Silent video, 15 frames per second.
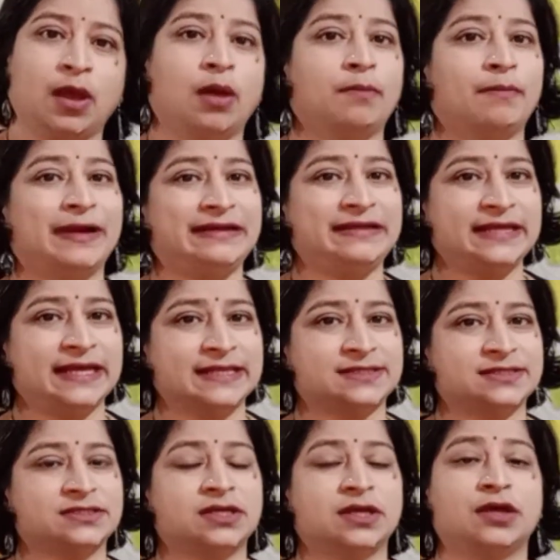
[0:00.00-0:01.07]
But
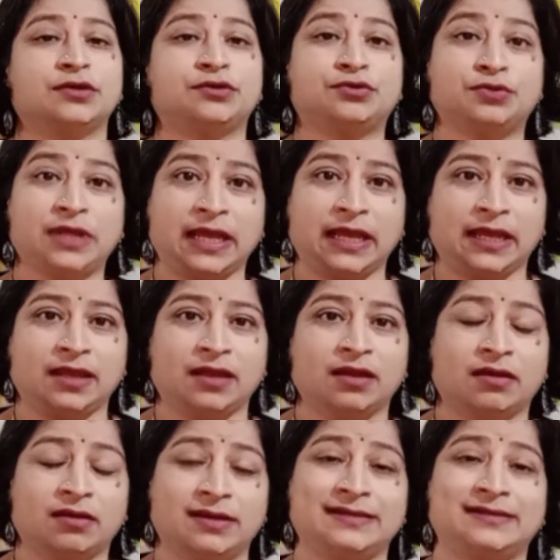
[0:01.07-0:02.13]
yes, today
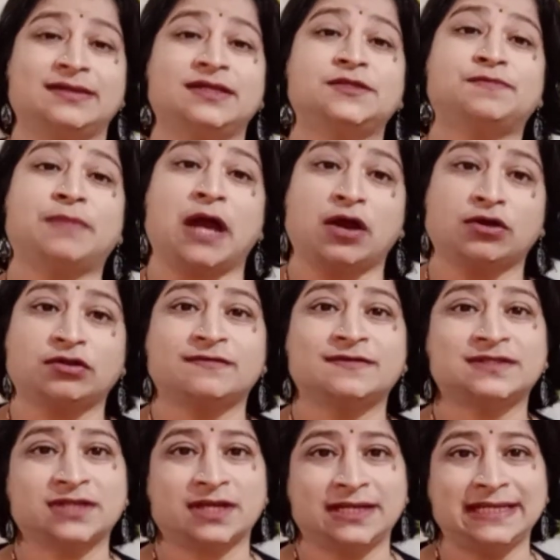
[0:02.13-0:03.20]
it is part of
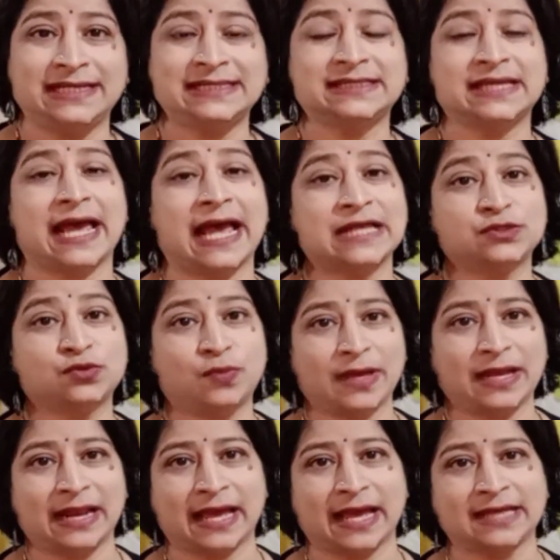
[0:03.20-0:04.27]
studies as well
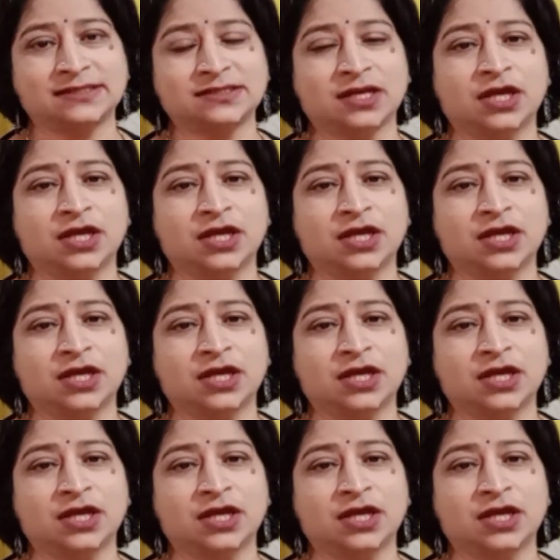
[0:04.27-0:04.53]
as